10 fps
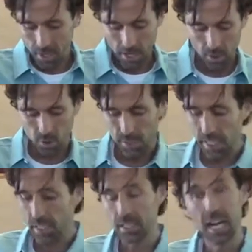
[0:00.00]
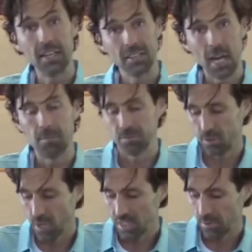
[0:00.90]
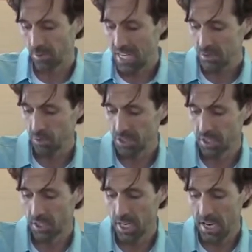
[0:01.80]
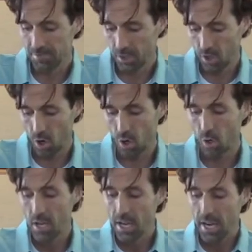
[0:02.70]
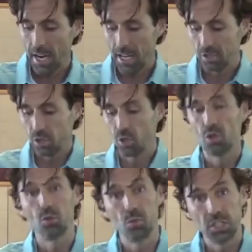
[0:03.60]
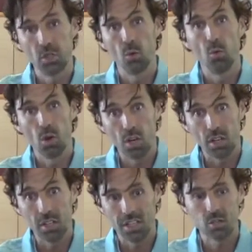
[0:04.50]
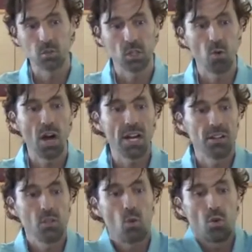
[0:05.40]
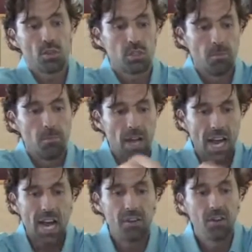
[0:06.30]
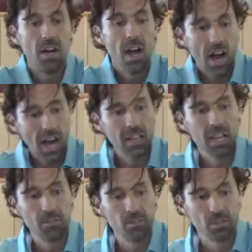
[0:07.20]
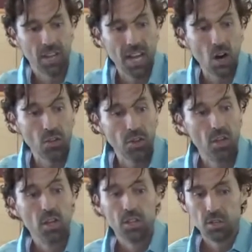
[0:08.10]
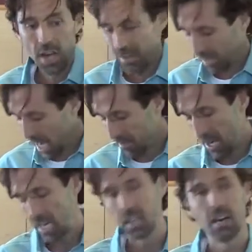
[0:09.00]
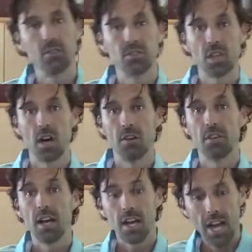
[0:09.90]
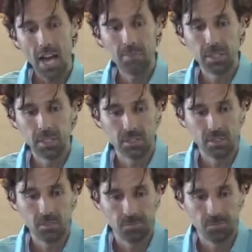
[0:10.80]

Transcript: creating that type of stress. Well, that's where you're going to have to go and do the real work that's required in order to have high levels of health. You have to have high levels of happiness.